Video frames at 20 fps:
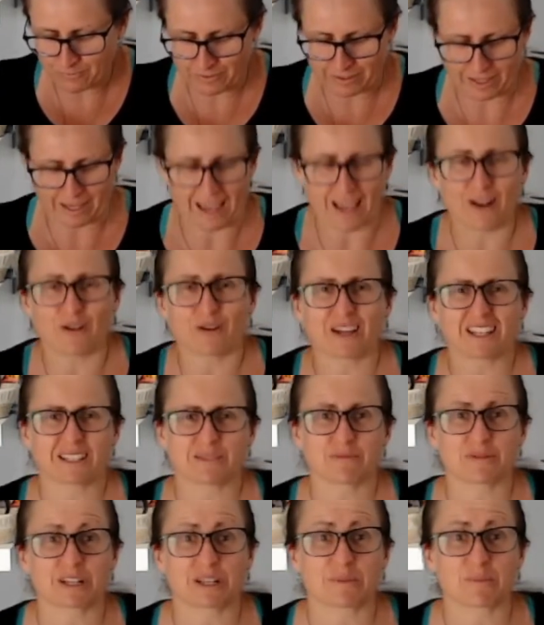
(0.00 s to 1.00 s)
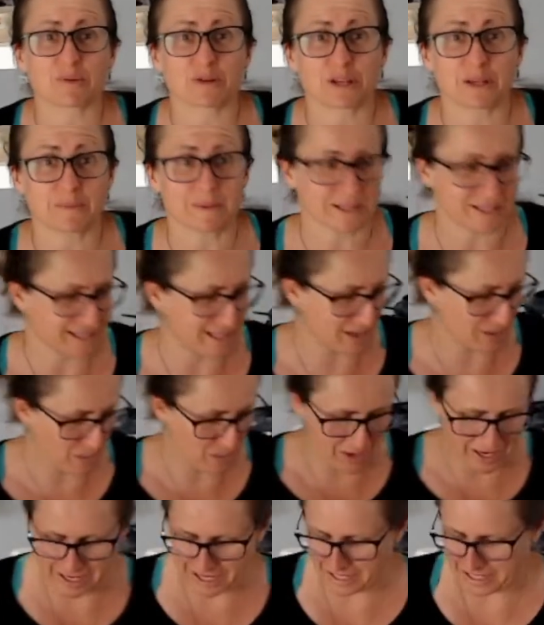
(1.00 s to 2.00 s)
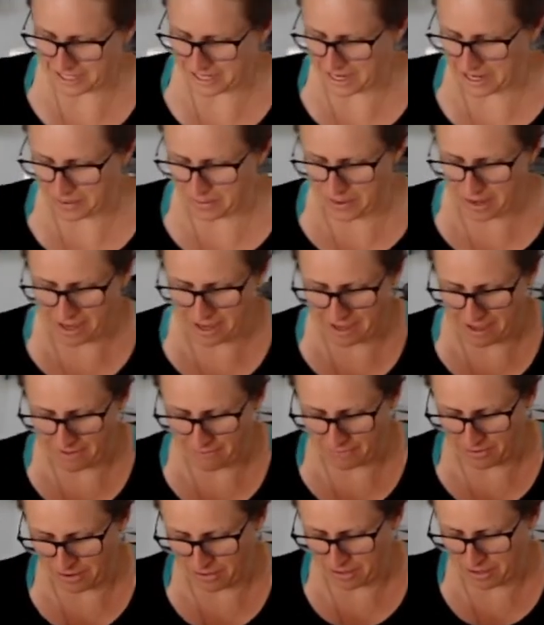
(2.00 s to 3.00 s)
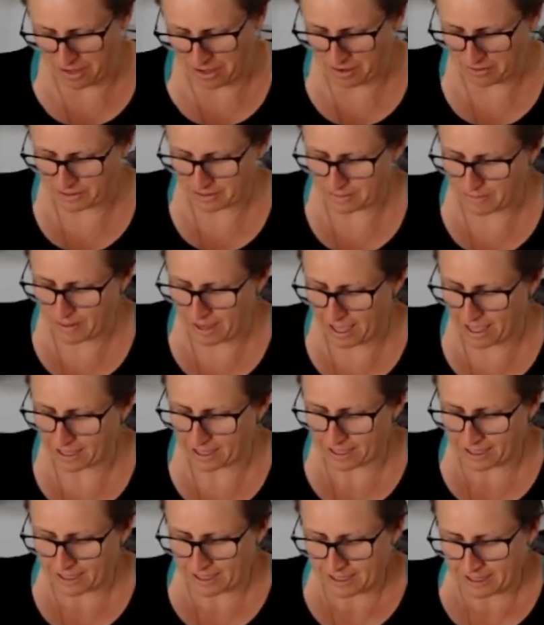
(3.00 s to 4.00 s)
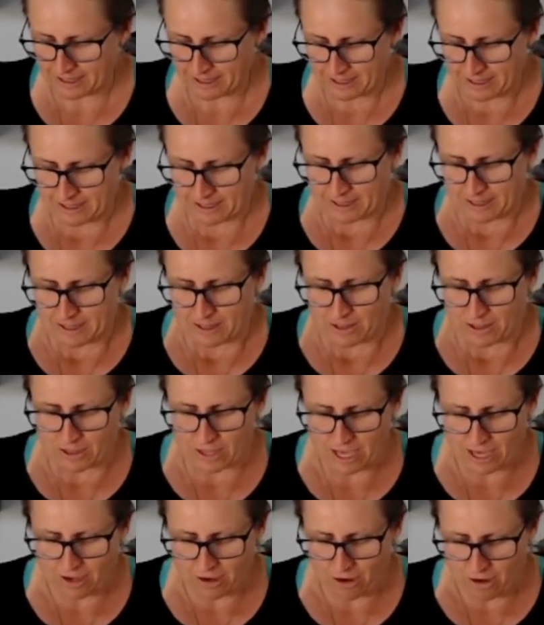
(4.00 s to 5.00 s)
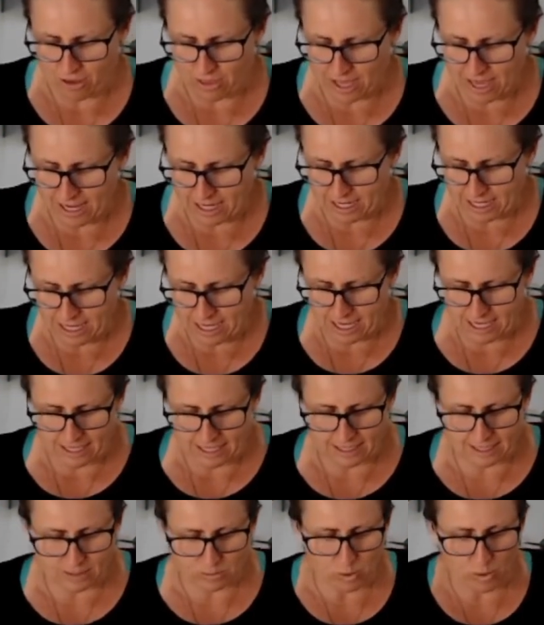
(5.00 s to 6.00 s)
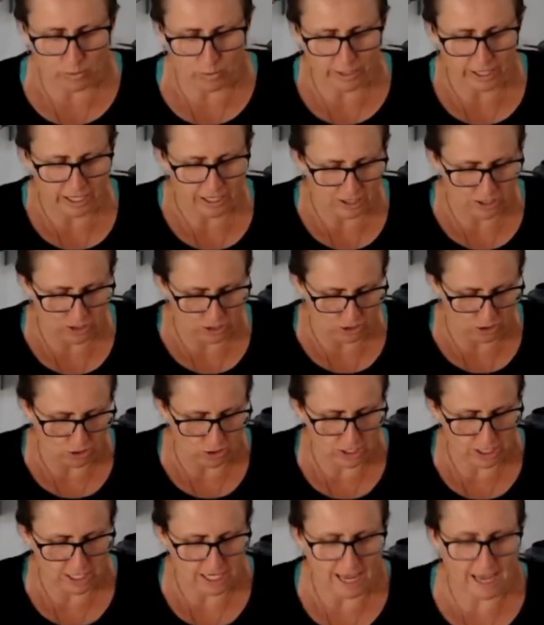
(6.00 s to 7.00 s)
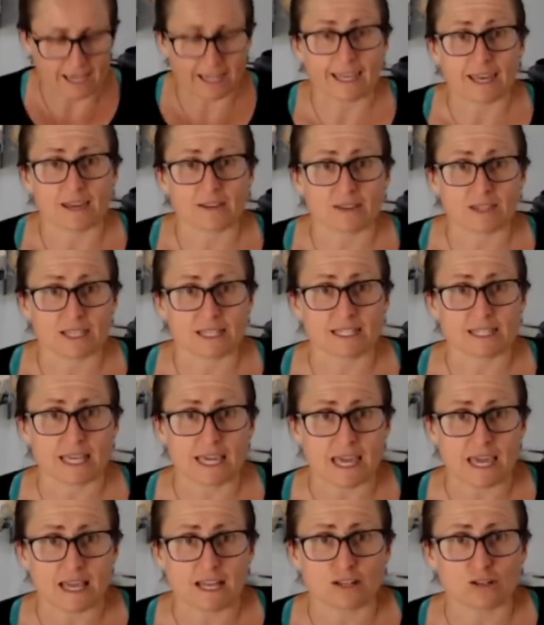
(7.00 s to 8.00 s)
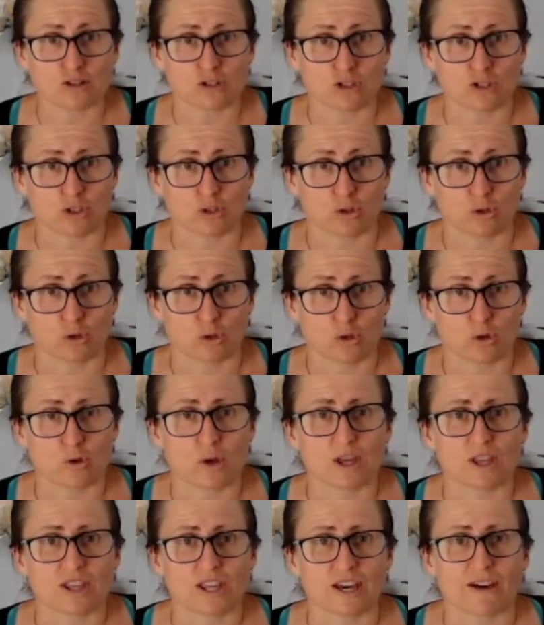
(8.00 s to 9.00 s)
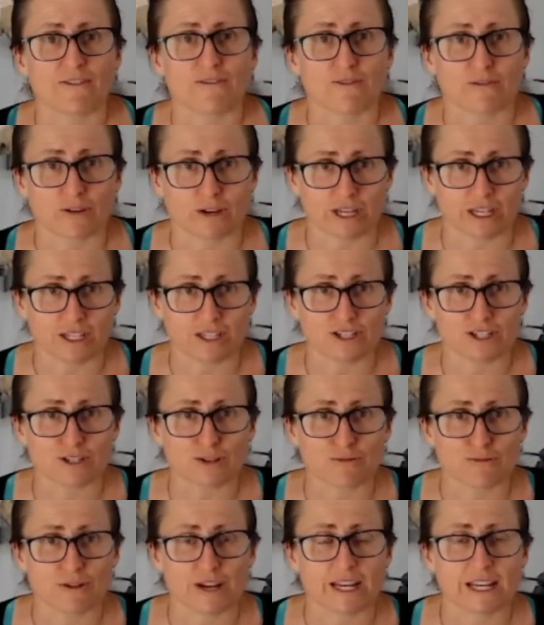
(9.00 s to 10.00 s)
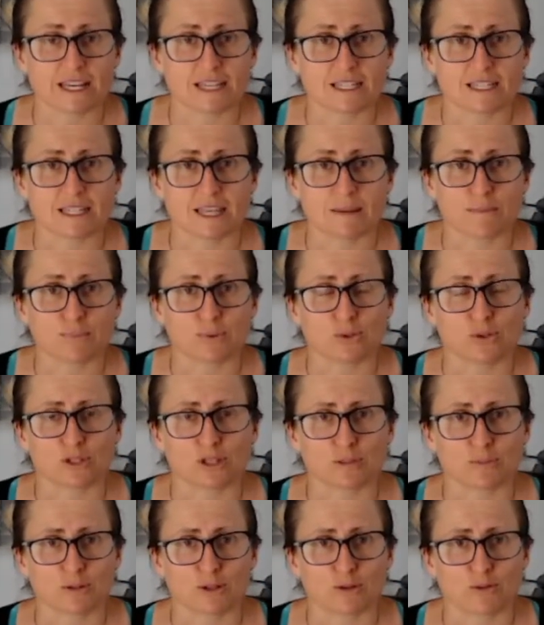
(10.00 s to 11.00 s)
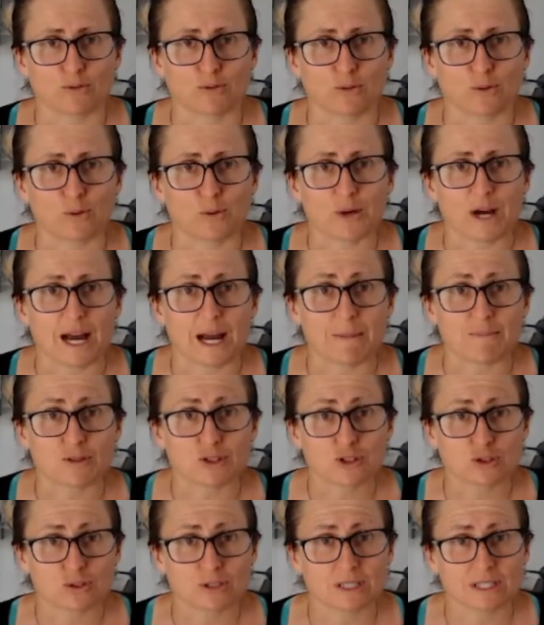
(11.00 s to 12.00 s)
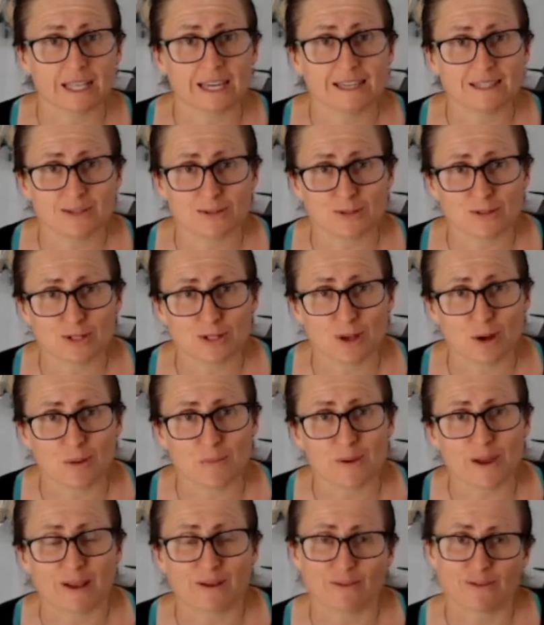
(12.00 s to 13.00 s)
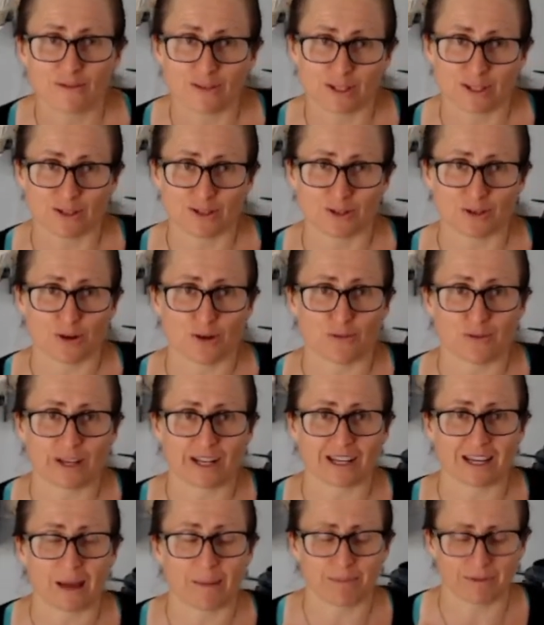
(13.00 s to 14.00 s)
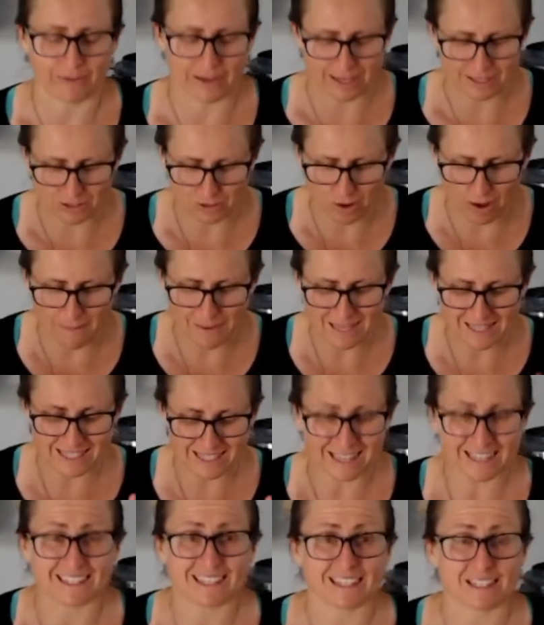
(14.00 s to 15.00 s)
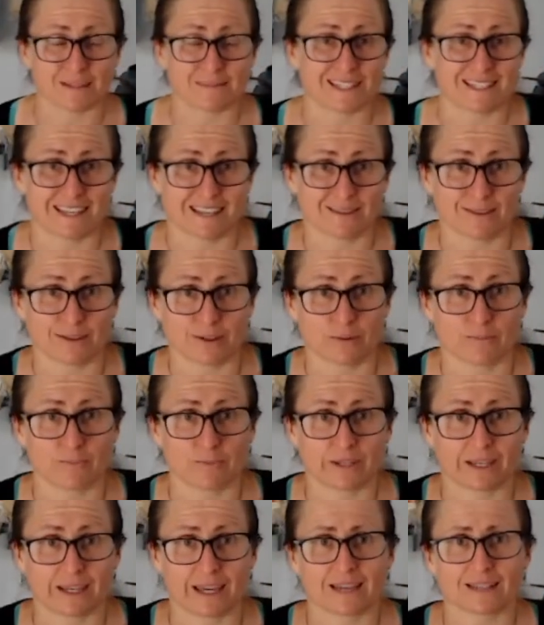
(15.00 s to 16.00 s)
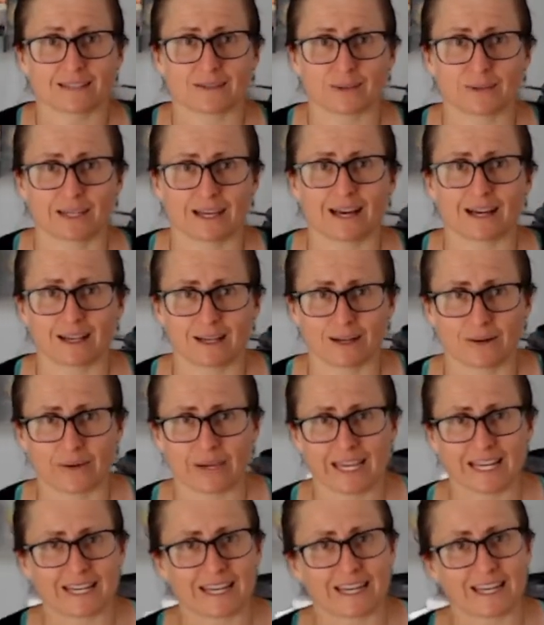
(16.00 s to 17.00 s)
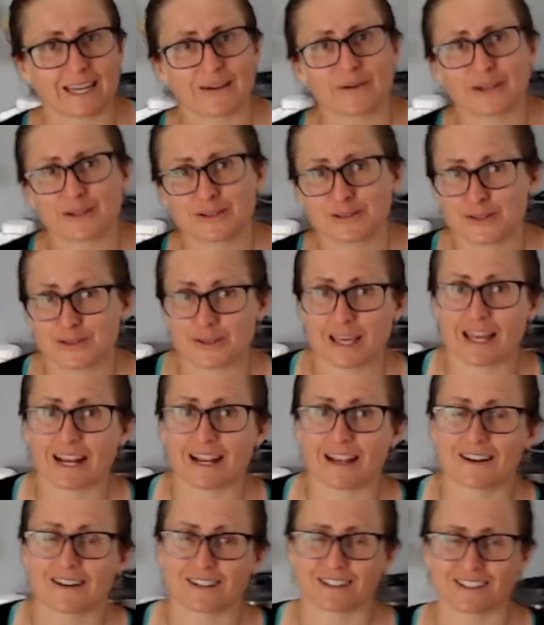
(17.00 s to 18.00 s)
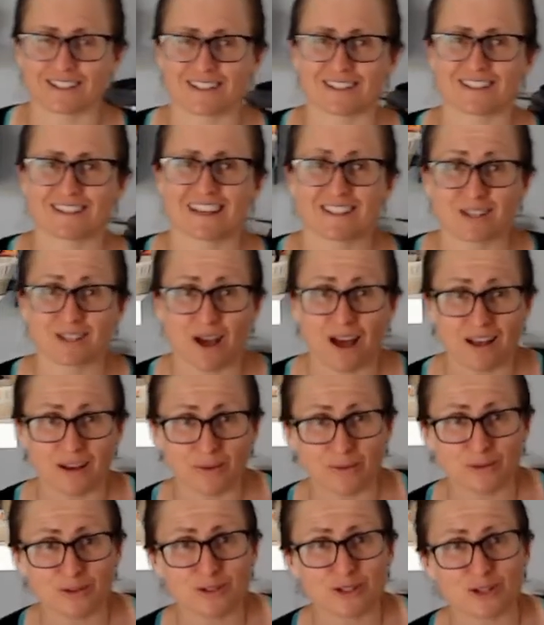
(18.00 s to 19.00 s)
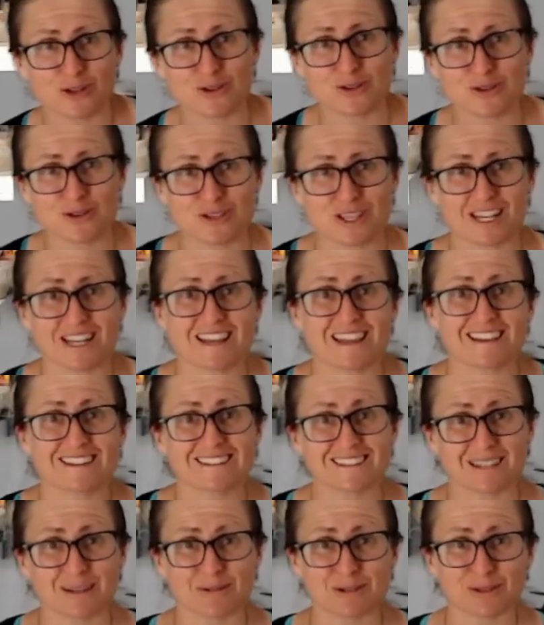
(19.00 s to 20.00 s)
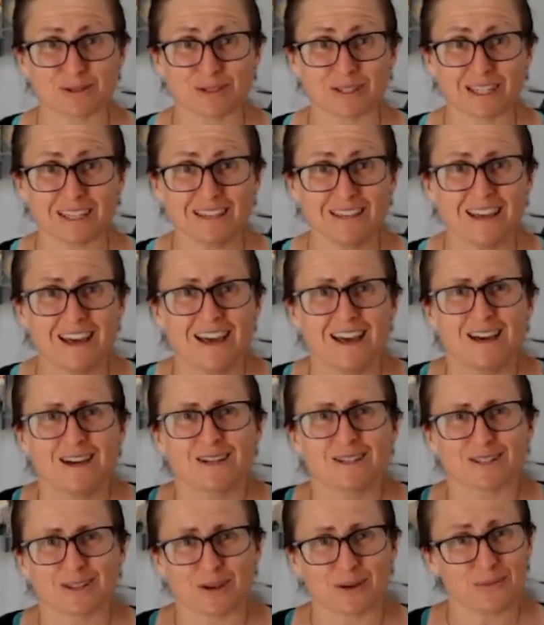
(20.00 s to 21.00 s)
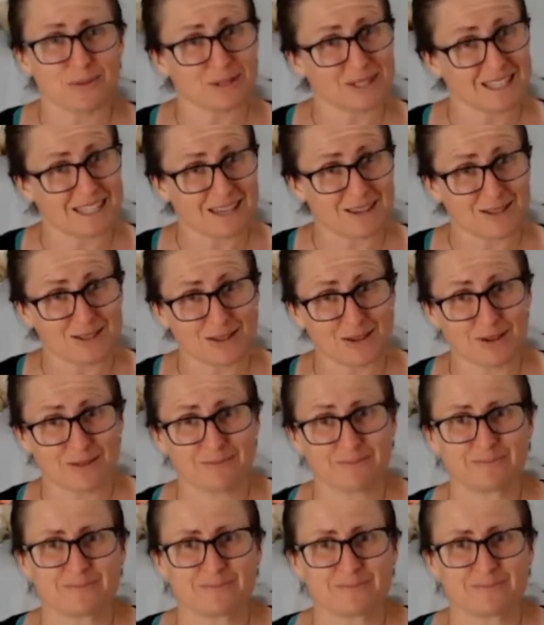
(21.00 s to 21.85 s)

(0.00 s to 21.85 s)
and I'll get some really pretty bits out on one end anyway, if nothing else. But there you go. That is what we need to do to now get this into the fridge, ready to then put the beautiful sugar glaze on top and finish it off in a couple of hours time. It does need to be set though, okay? So I can't go ahead now and do that until it is set. So I will show you the next step shortly. So we'll see you soon.